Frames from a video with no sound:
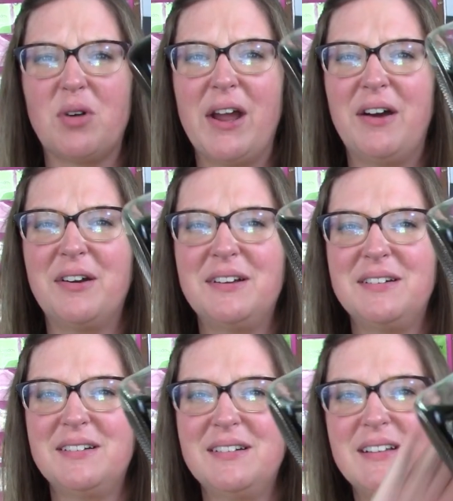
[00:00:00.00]
brown
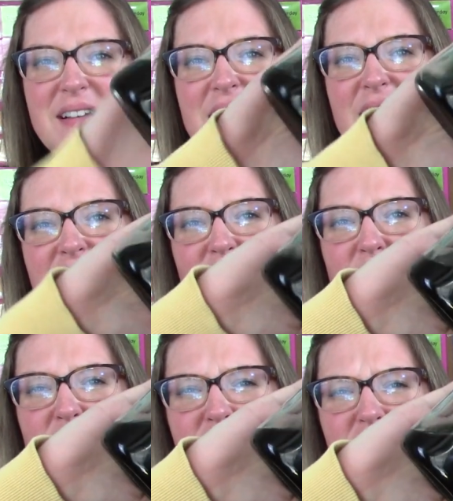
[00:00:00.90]
it
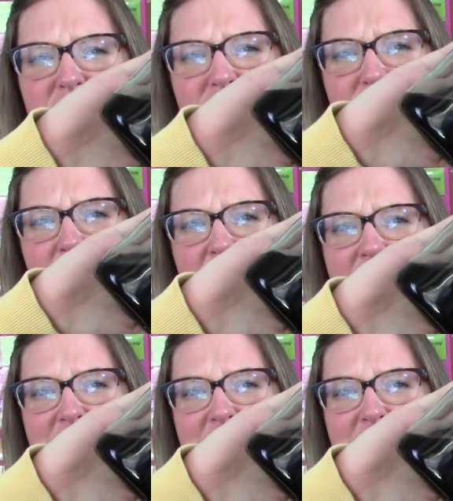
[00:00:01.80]
almost just looks black,